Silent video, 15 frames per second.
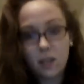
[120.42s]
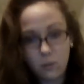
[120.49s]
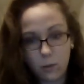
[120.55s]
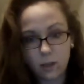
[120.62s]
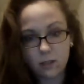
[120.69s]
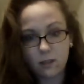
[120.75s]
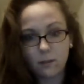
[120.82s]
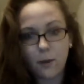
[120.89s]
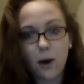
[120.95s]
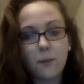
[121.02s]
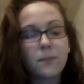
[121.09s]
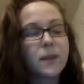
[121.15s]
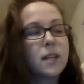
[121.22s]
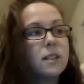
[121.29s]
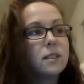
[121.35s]
works in the mall.
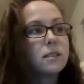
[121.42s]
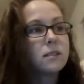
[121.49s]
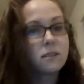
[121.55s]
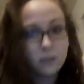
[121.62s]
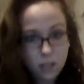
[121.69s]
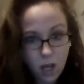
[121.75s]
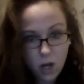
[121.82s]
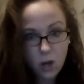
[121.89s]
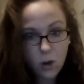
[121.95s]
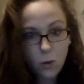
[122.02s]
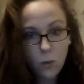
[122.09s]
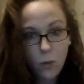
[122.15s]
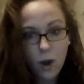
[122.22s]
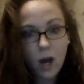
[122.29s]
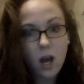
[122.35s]

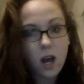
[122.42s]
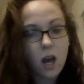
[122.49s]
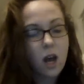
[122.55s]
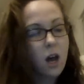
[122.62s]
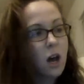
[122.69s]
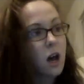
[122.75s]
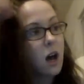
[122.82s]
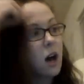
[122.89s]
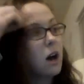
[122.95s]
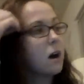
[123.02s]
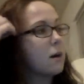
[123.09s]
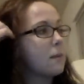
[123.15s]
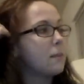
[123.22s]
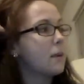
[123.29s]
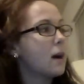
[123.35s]
So
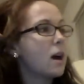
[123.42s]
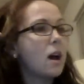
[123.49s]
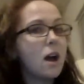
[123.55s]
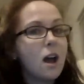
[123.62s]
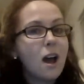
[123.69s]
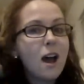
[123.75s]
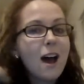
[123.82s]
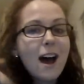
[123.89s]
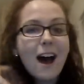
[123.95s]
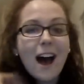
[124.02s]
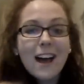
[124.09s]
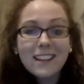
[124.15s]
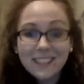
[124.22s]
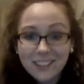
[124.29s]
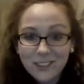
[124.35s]
I
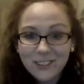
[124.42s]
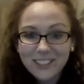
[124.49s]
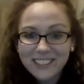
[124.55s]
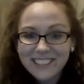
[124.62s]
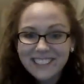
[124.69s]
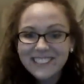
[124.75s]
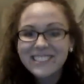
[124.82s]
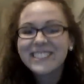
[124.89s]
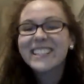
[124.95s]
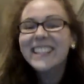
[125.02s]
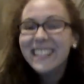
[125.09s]
literally just